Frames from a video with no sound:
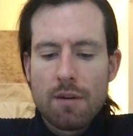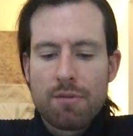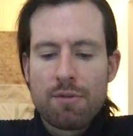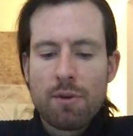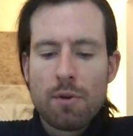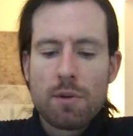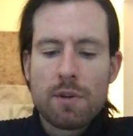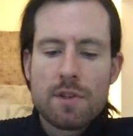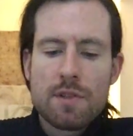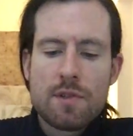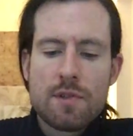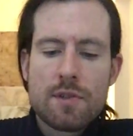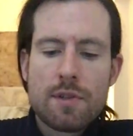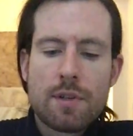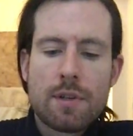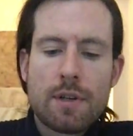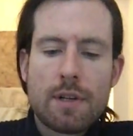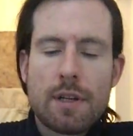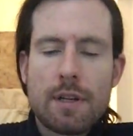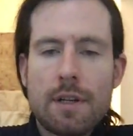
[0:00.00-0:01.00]
focused
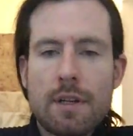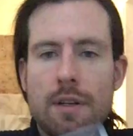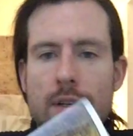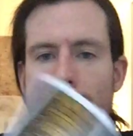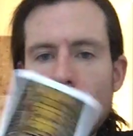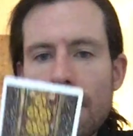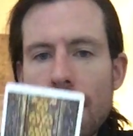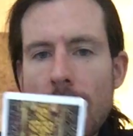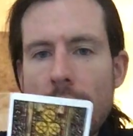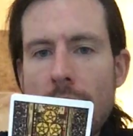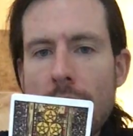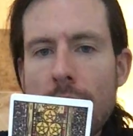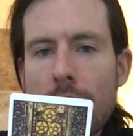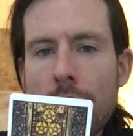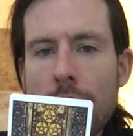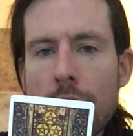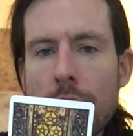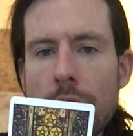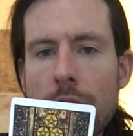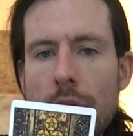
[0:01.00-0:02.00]
on
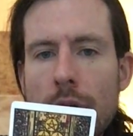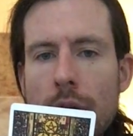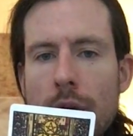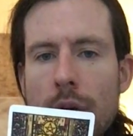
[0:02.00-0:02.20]
how